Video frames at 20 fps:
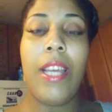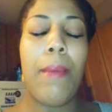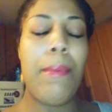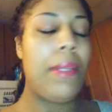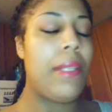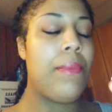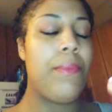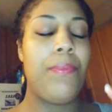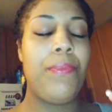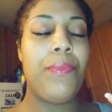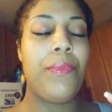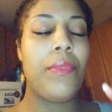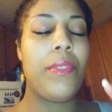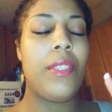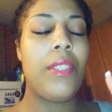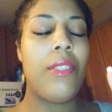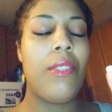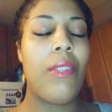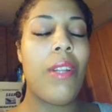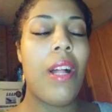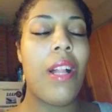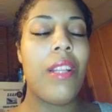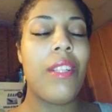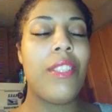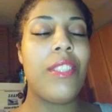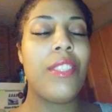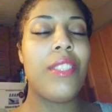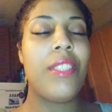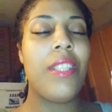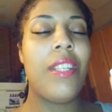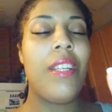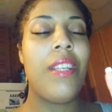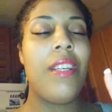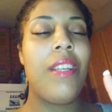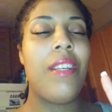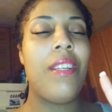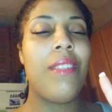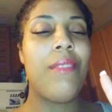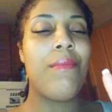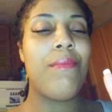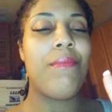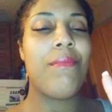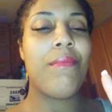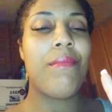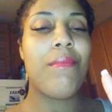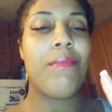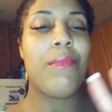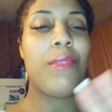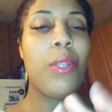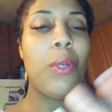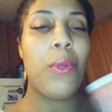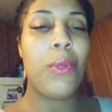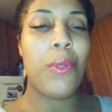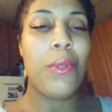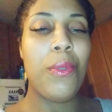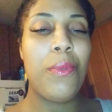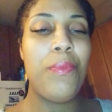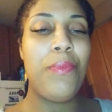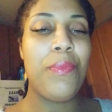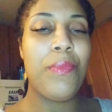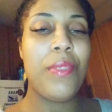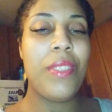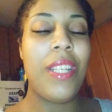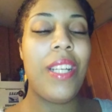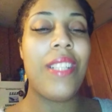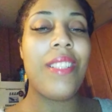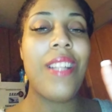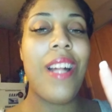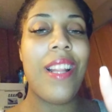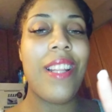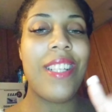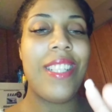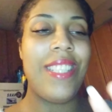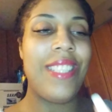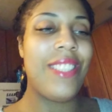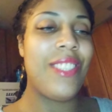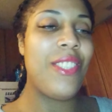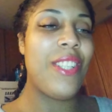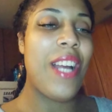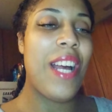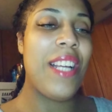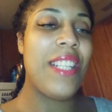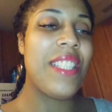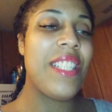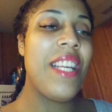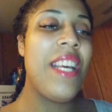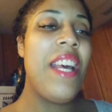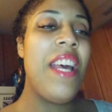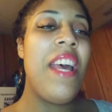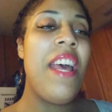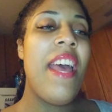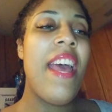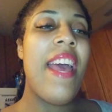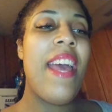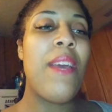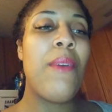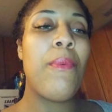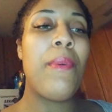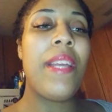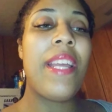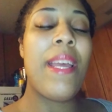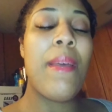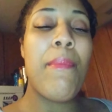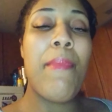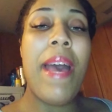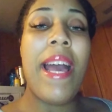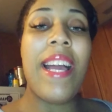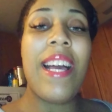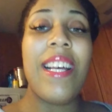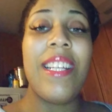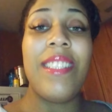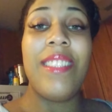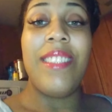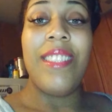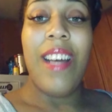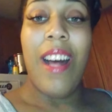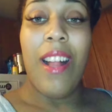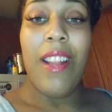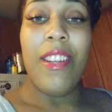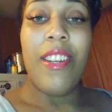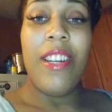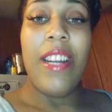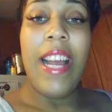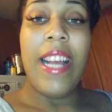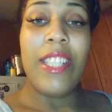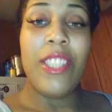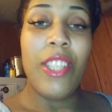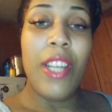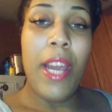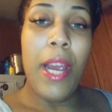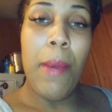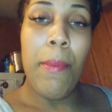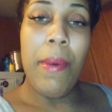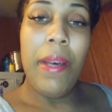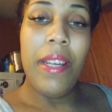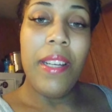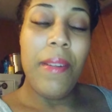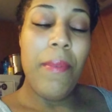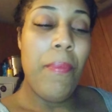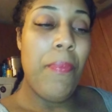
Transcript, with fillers: I mean, $2 total, $1 each, you guys. And we get back $1 extra care buck.